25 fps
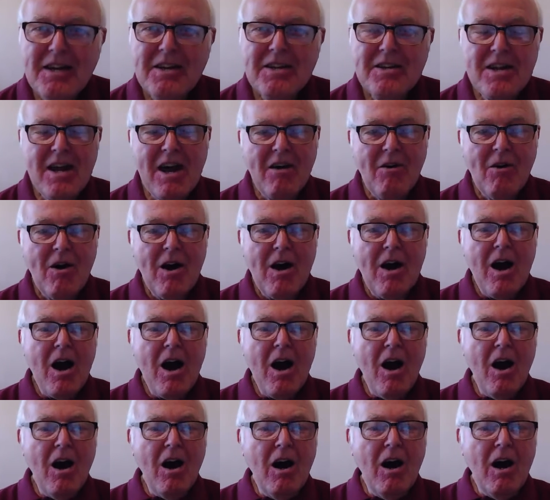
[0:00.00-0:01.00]
Now,
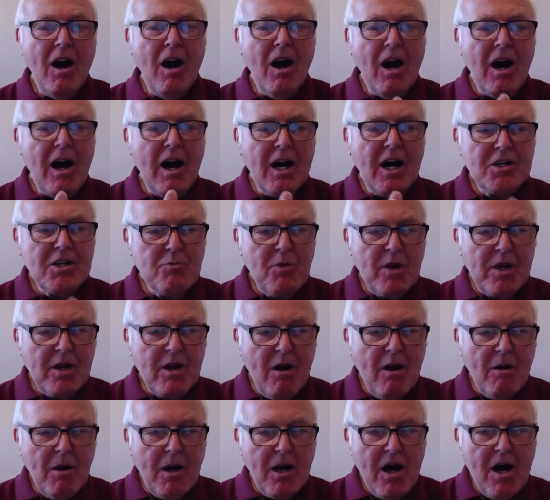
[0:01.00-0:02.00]
as we
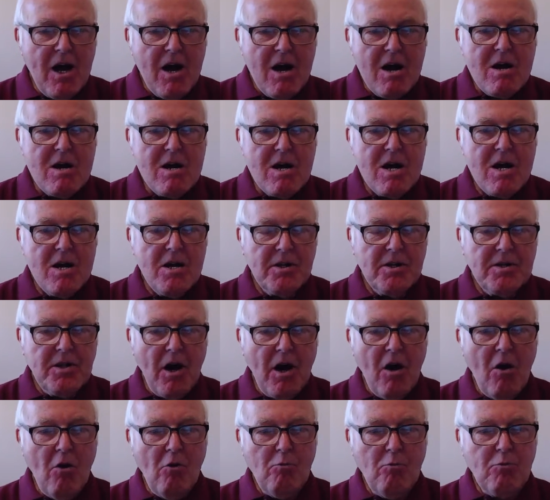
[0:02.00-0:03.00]
go along, the
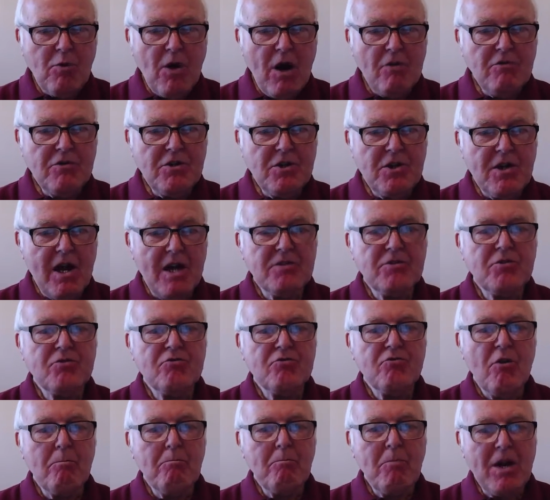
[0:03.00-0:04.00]
whole process
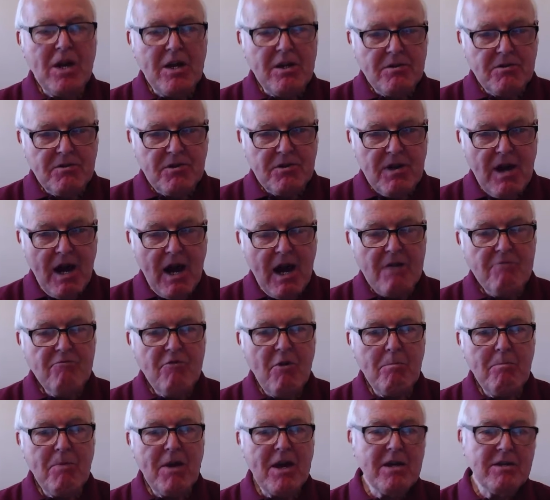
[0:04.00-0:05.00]
repeats and
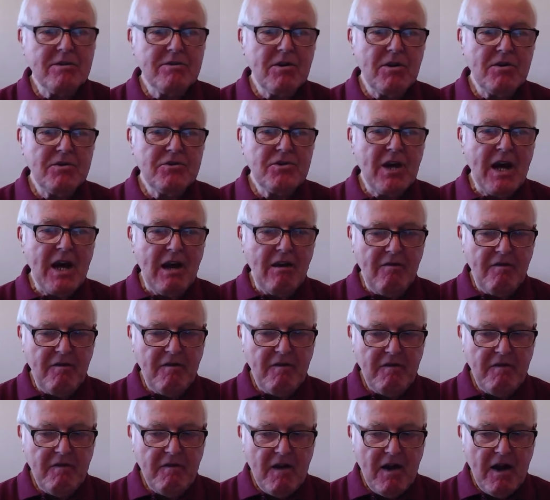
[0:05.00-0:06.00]
repeats itself.
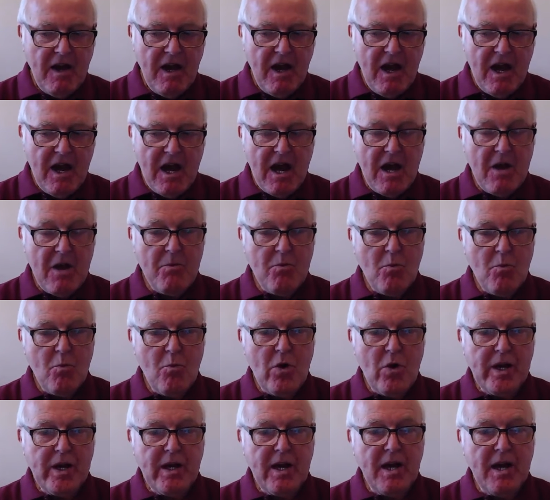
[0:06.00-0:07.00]
And
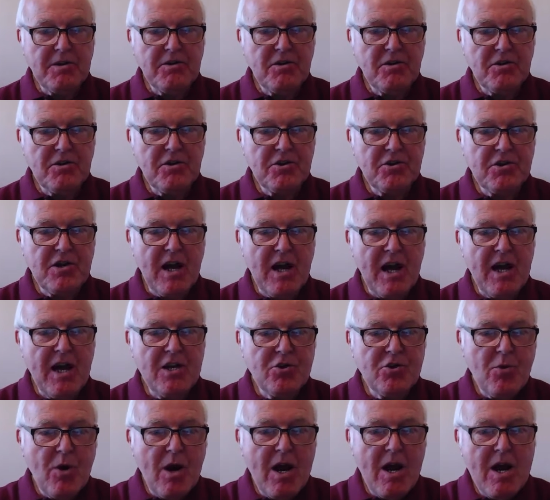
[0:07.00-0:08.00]
we get to the
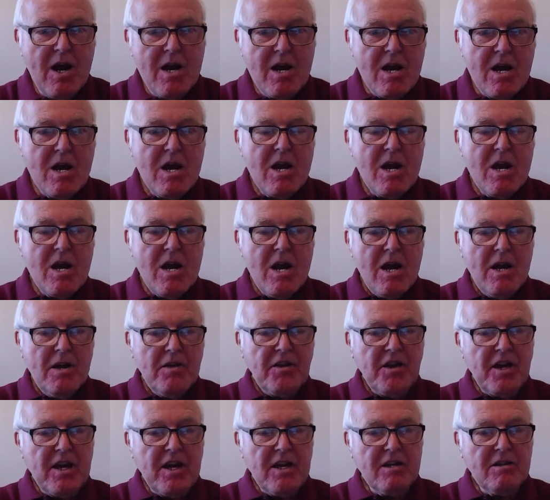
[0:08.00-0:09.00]
stage where
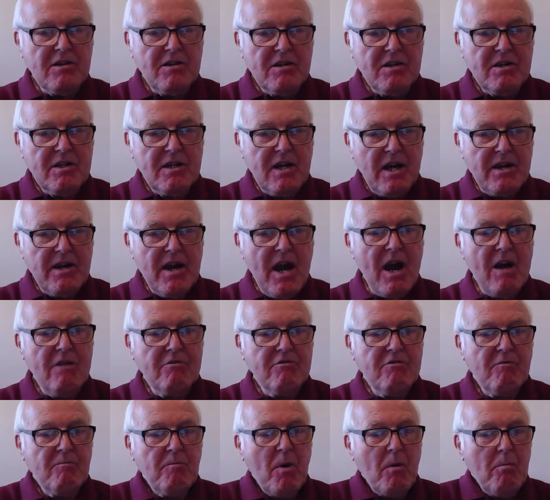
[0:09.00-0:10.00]
things get
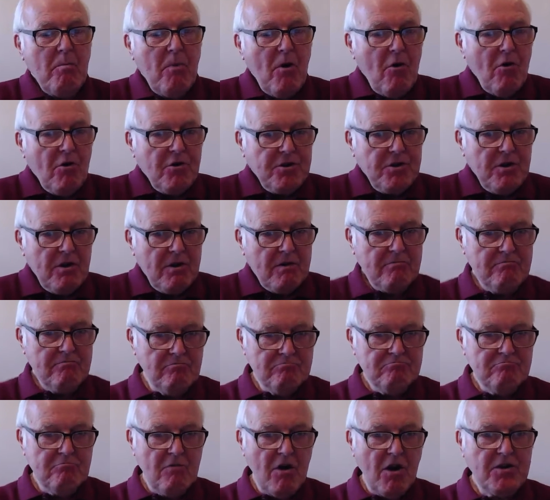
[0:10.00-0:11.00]
out of proportion,
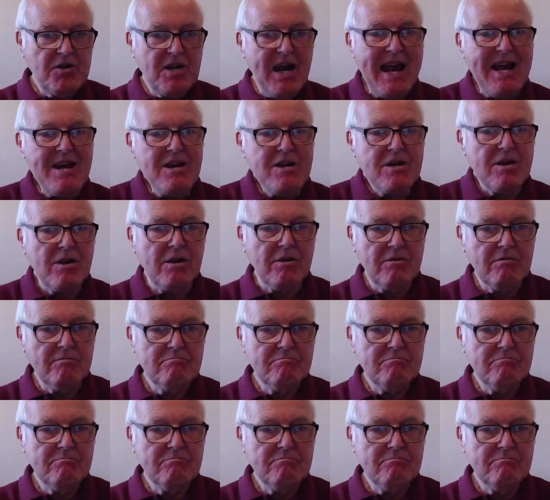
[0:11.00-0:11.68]
or tend to.